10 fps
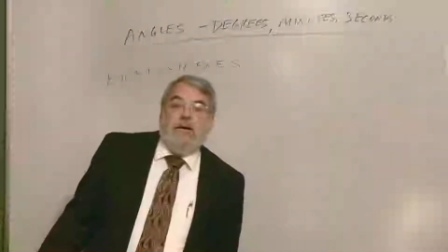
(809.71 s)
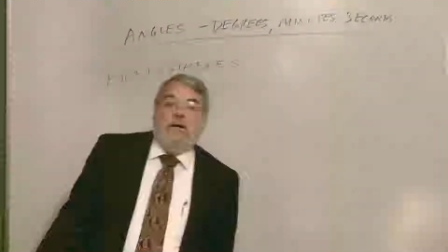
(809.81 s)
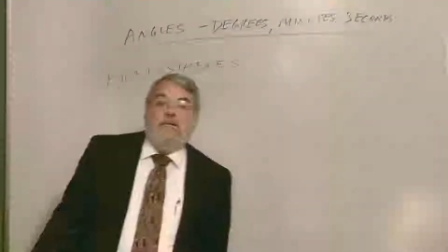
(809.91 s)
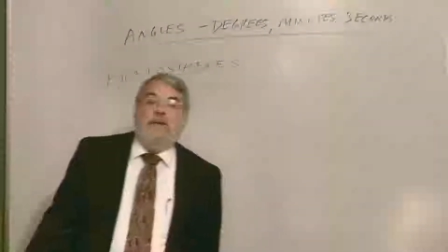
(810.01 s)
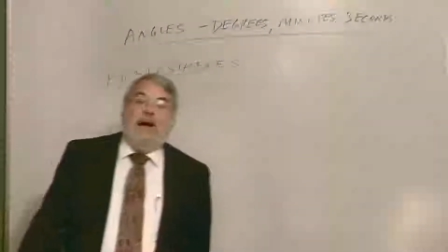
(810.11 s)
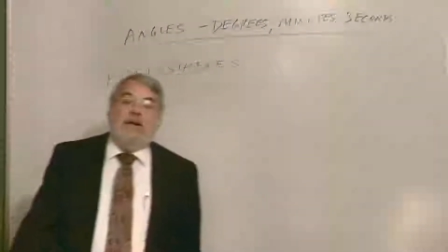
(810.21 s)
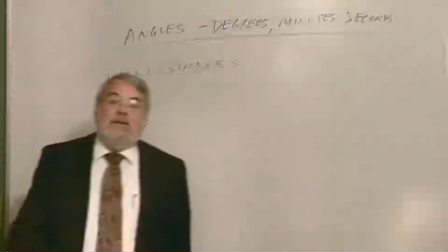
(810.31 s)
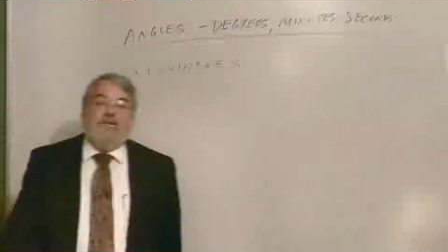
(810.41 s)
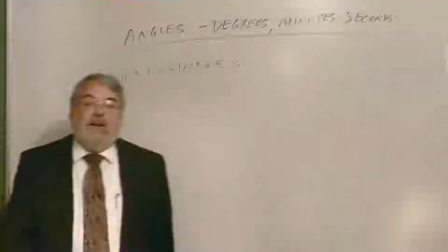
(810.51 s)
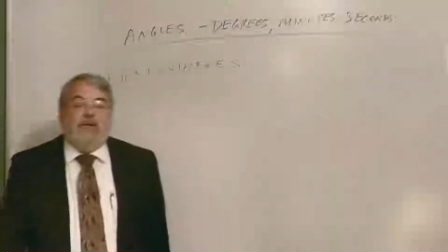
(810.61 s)
of
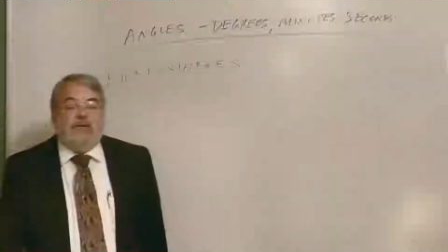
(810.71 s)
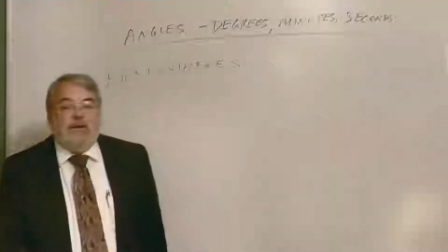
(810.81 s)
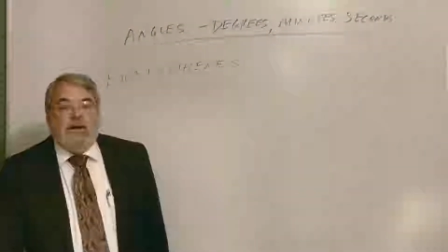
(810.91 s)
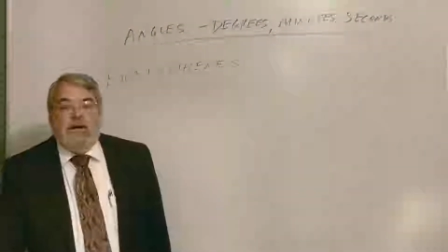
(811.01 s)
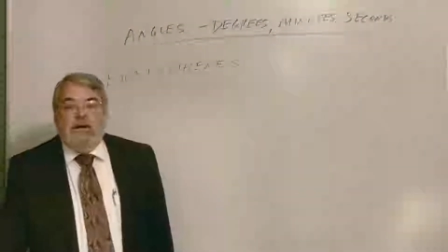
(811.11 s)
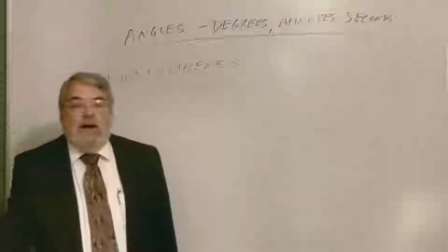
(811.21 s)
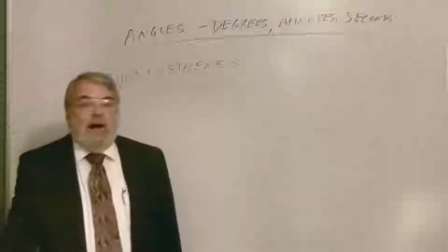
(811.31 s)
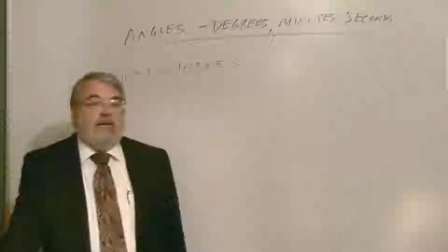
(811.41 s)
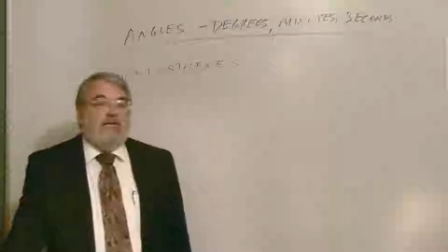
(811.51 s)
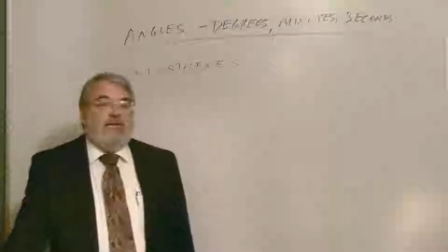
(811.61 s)
Alexandria. Now,
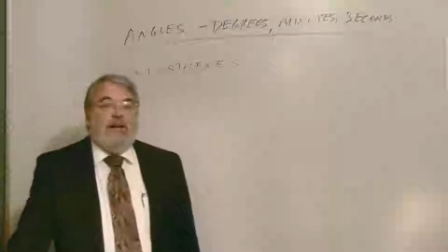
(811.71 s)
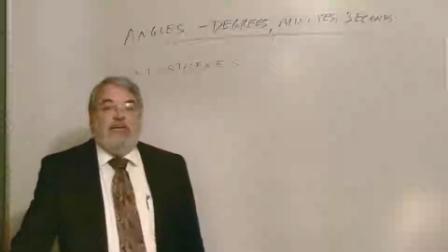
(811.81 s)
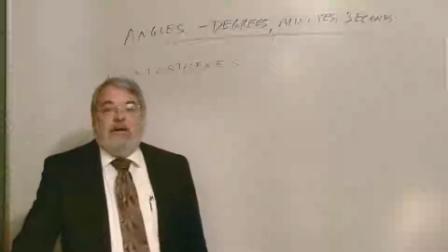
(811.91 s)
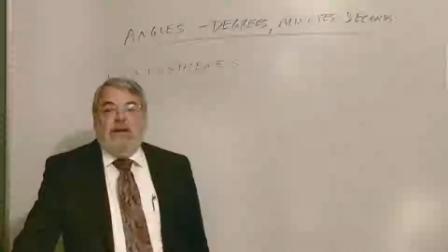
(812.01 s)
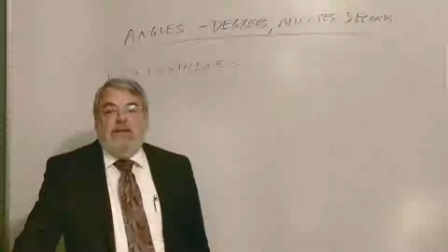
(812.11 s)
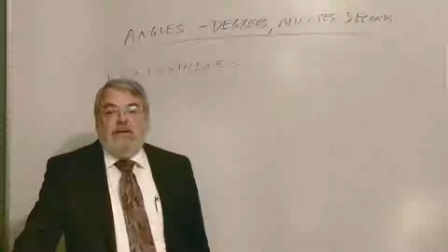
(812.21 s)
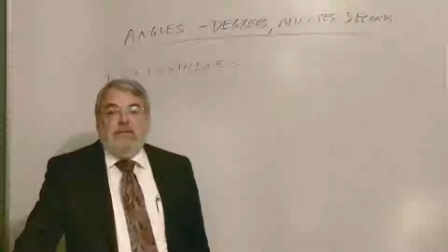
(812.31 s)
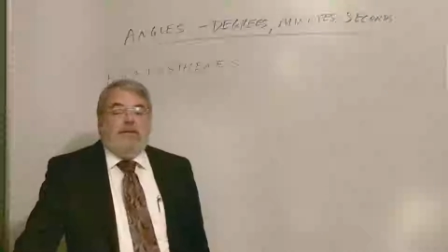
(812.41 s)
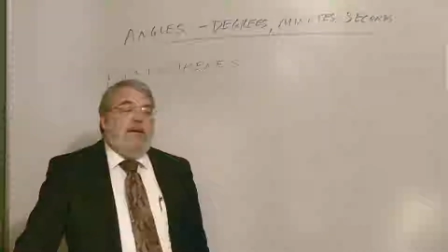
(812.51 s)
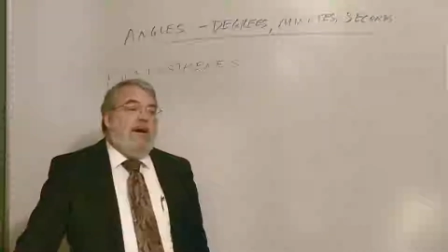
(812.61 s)
Alexandria, Egypt,